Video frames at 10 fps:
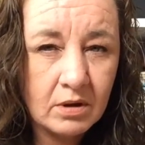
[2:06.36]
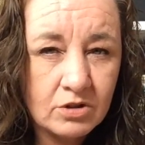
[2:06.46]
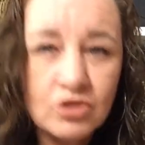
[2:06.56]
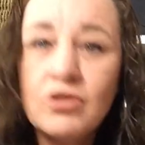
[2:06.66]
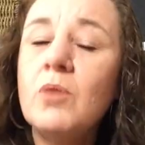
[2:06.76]

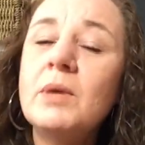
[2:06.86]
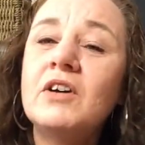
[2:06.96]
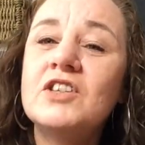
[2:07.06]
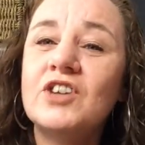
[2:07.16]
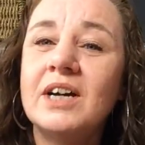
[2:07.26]

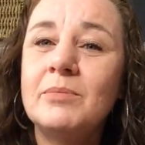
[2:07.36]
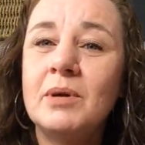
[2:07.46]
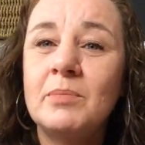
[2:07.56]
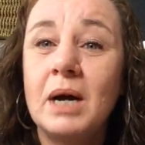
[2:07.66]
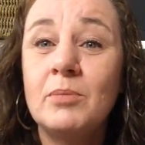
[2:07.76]
Strawberry Time
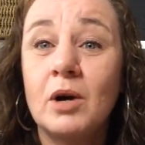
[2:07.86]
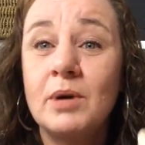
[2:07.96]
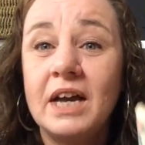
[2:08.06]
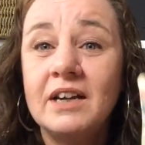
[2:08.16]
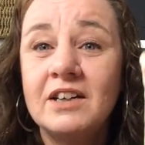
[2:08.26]
by
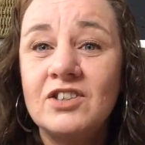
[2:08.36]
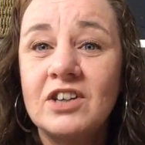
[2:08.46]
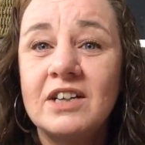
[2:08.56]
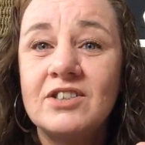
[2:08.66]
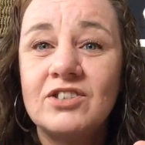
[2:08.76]
Barbara Anna
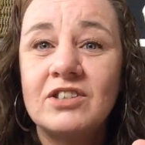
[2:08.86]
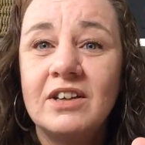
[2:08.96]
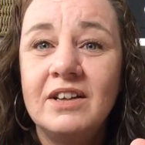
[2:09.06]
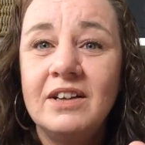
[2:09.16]
Designs.